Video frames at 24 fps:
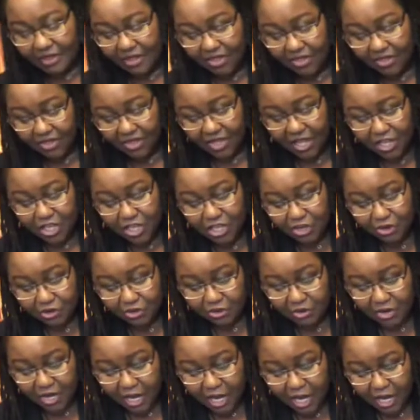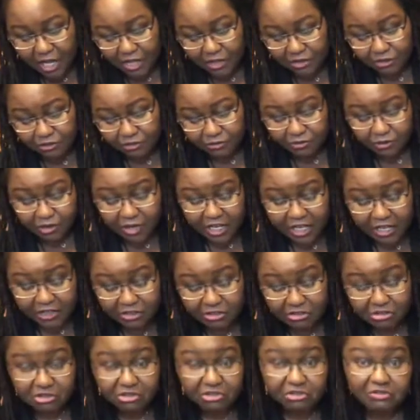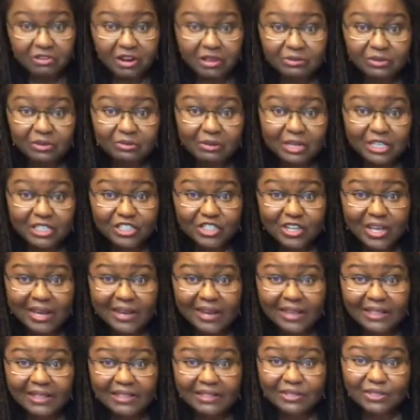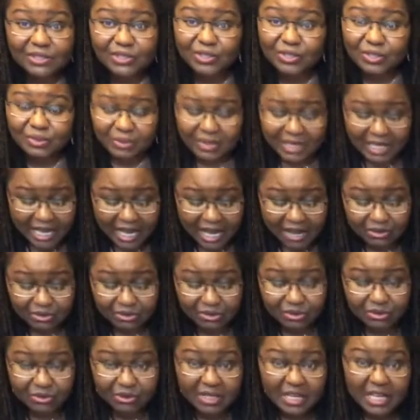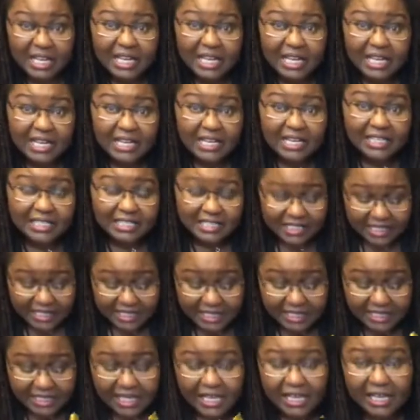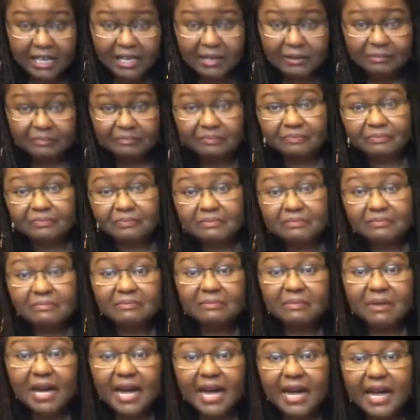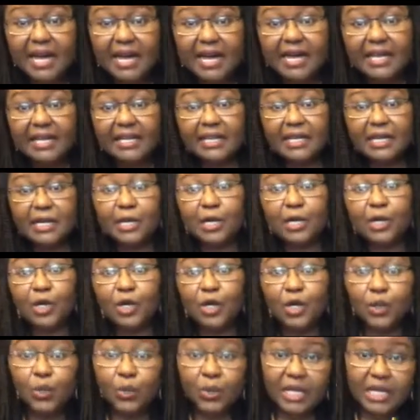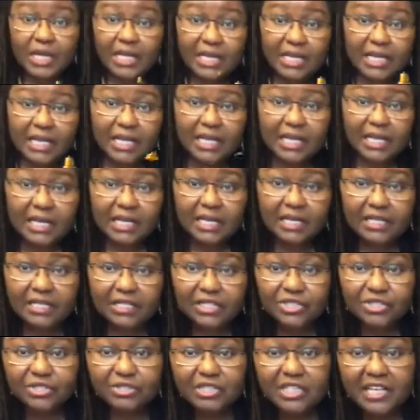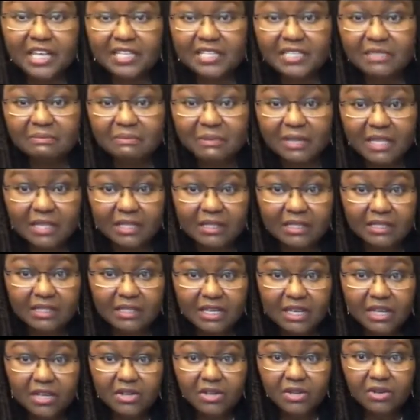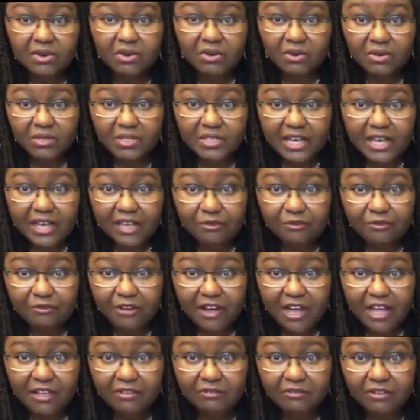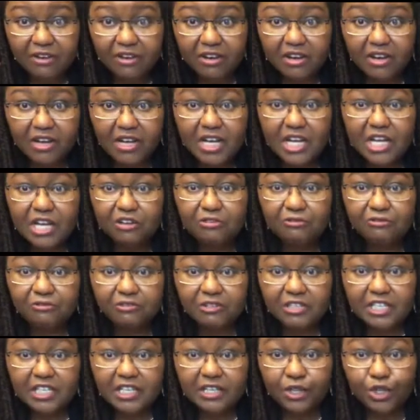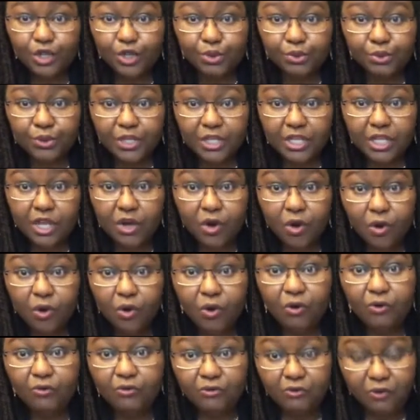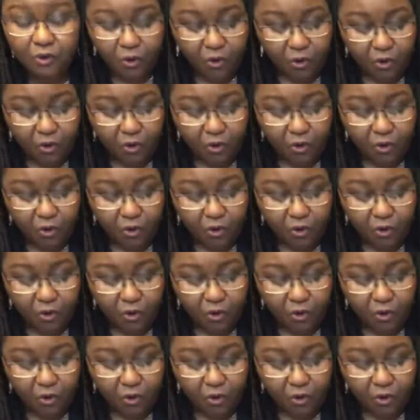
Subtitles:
thank you. Don't forget to subscribe to my channel on your way out. This is it, my quick student meal under a fiver, feeding 3 or 4.